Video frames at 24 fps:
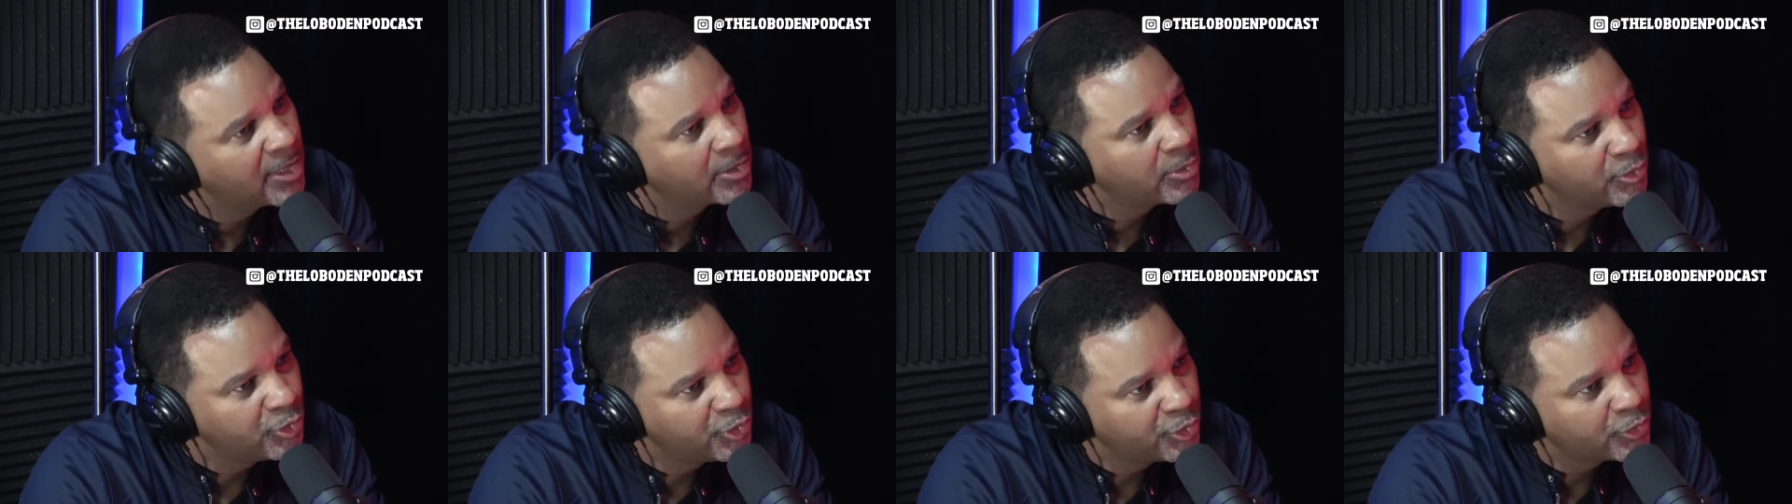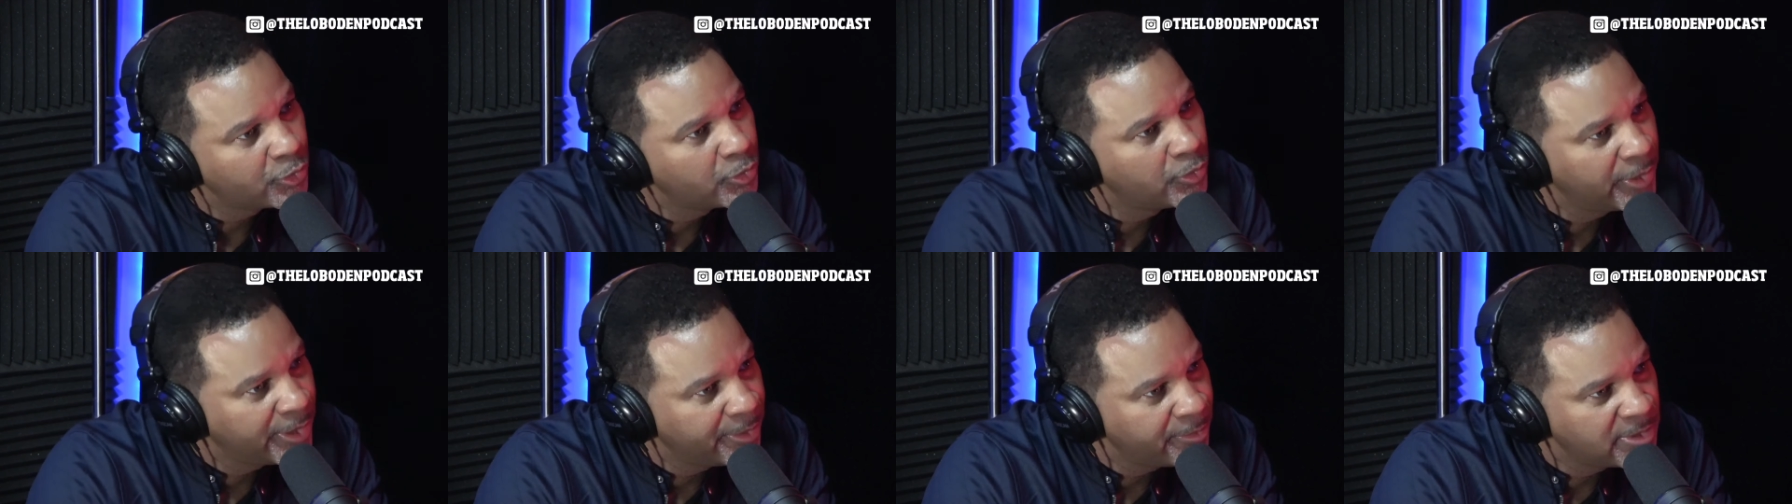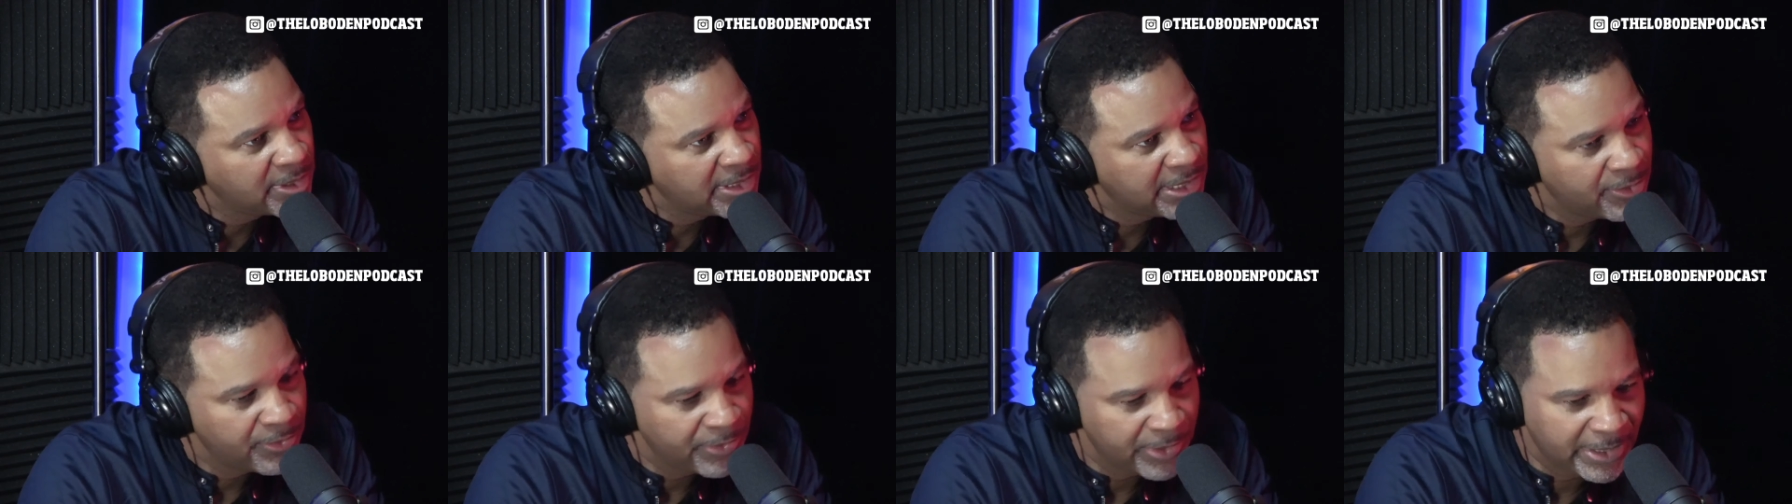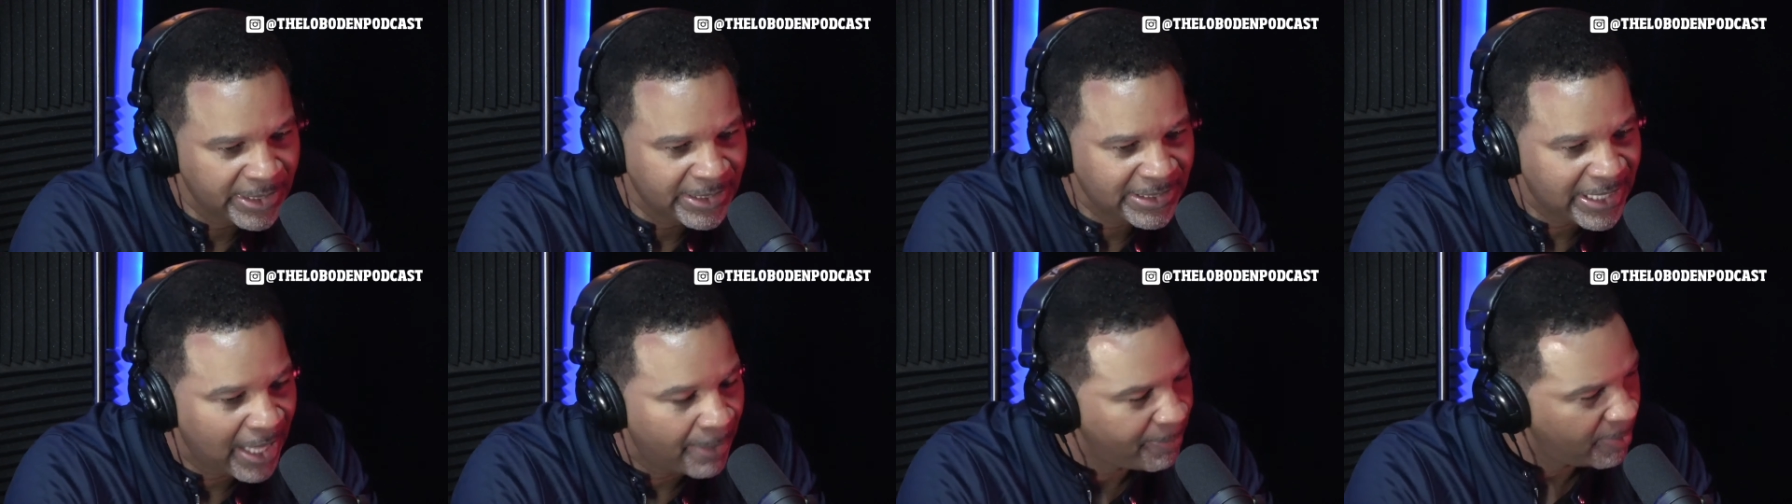Uncle Drew he was
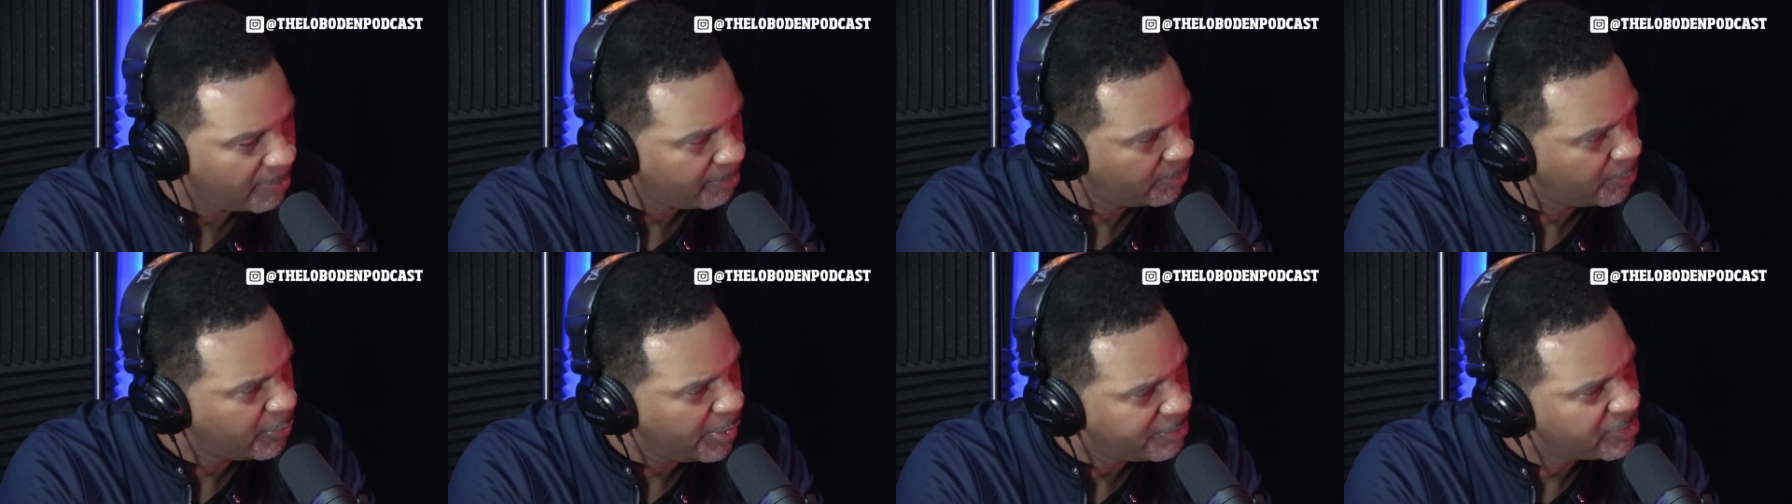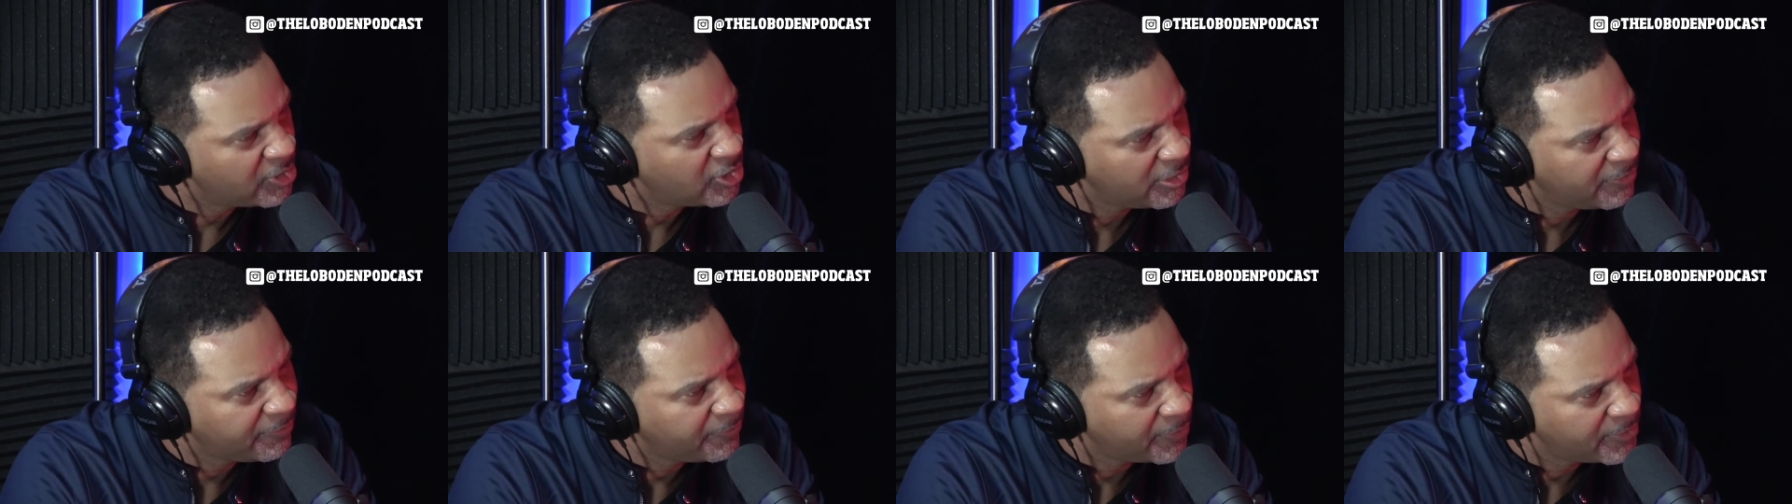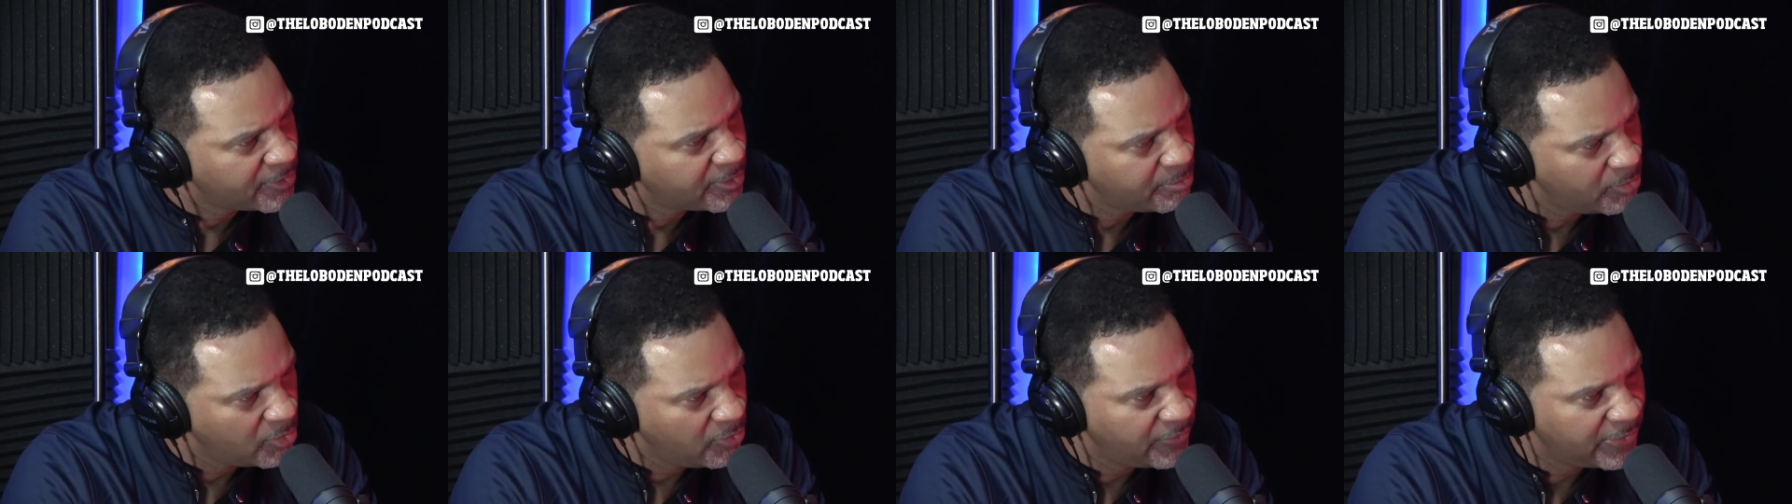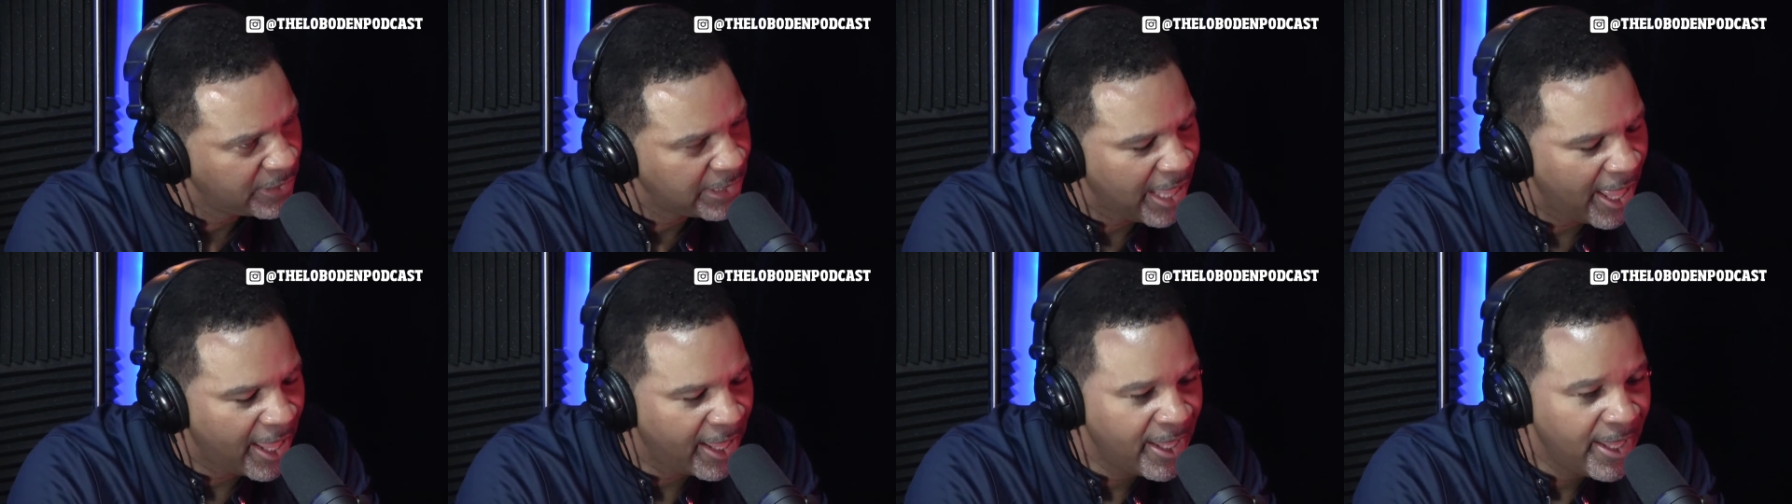doing. It's like, what was your first
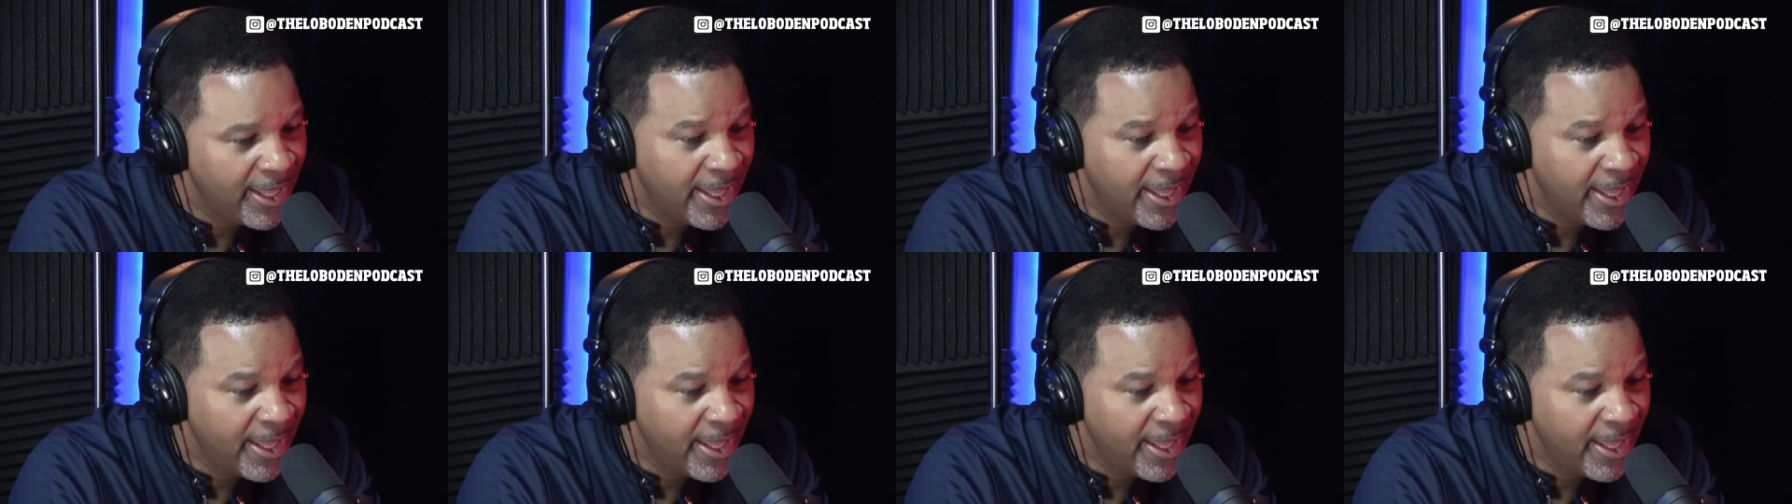movie like?